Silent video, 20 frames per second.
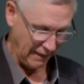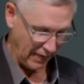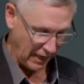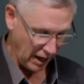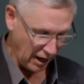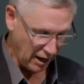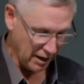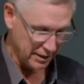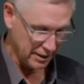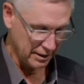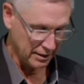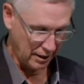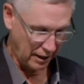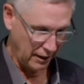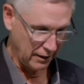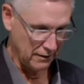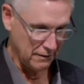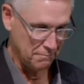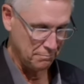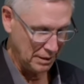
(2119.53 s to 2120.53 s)

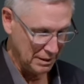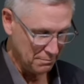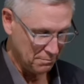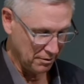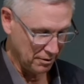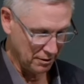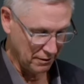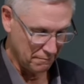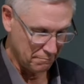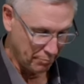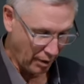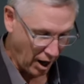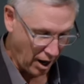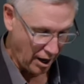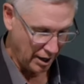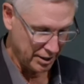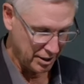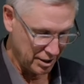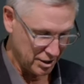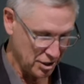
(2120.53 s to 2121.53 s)
unenlightened people of
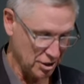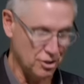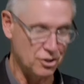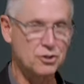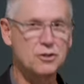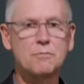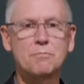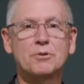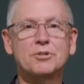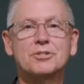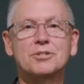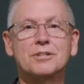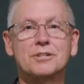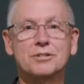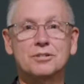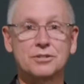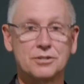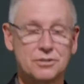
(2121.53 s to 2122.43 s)
bondage in superstitious